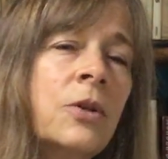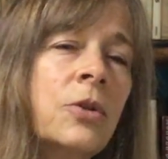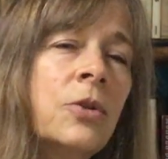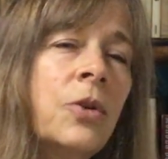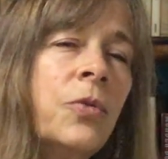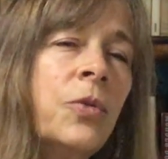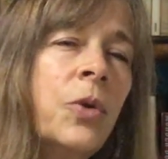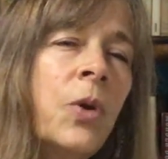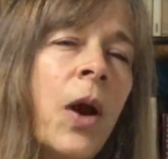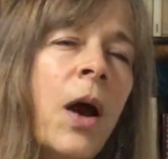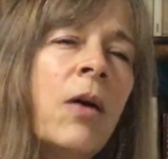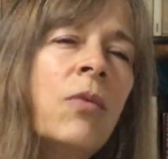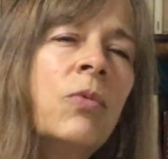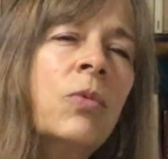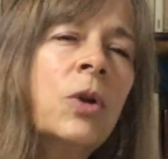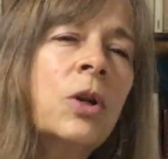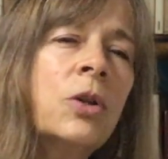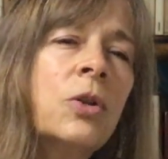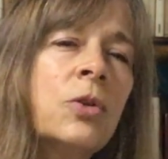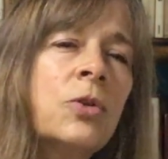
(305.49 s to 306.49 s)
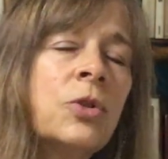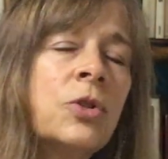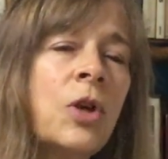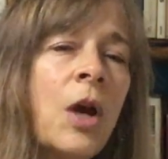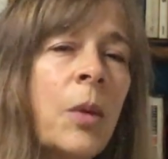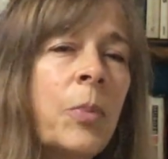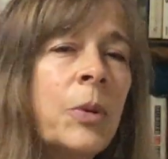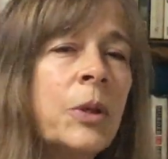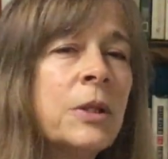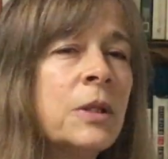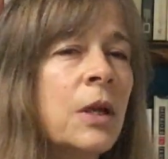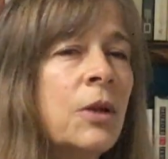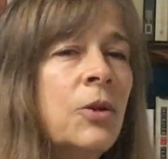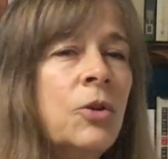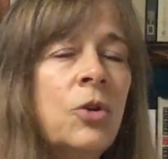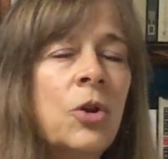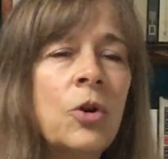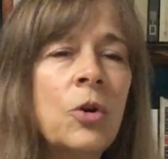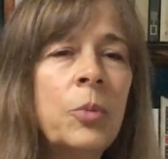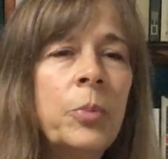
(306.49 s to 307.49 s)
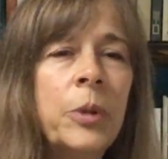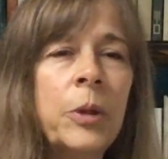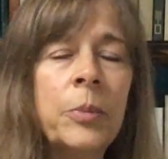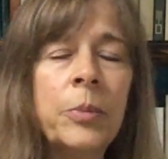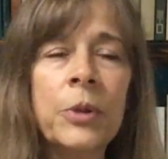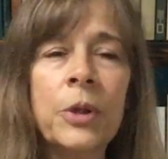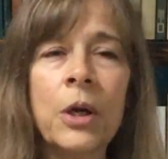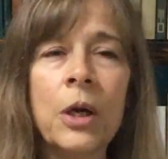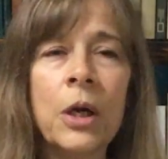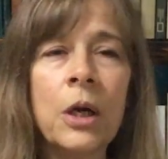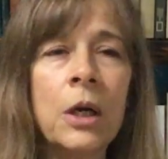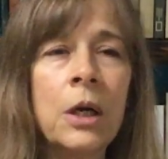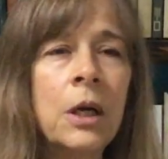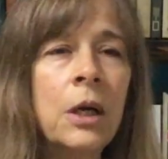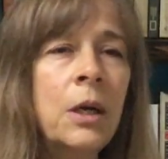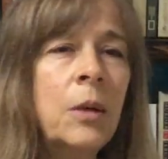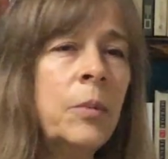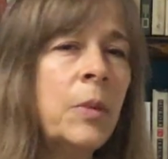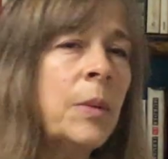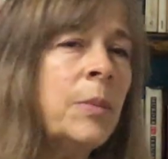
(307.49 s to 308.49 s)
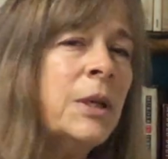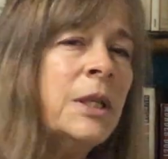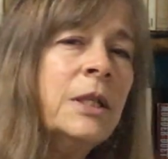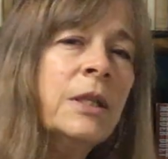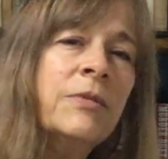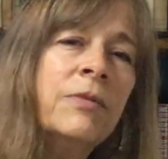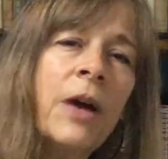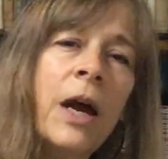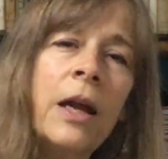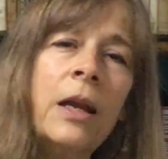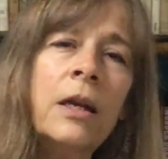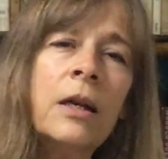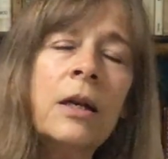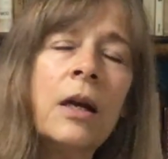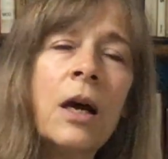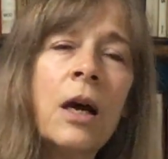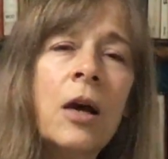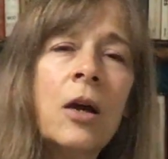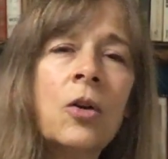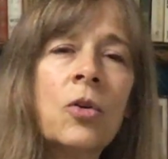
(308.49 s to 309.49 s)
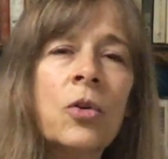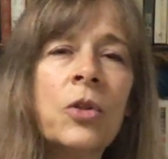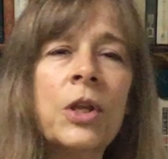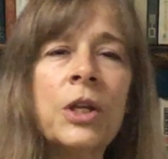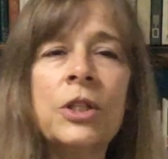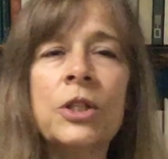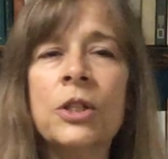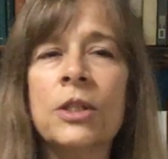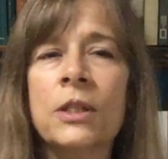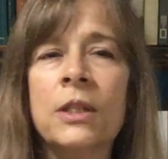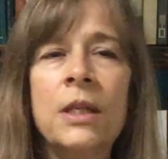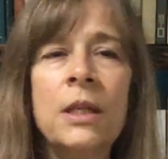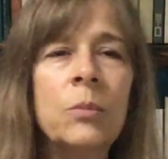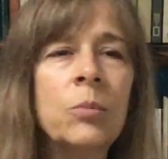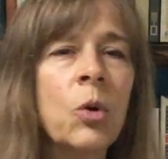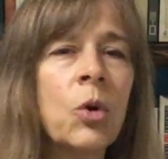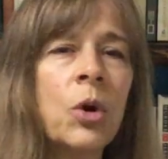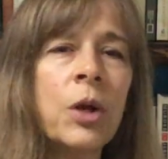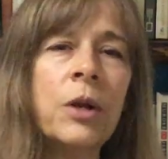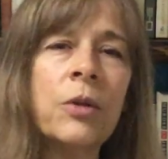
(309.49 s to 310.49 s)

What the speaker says: So if you have one of those topics that you know people are maybe divided on or they just need more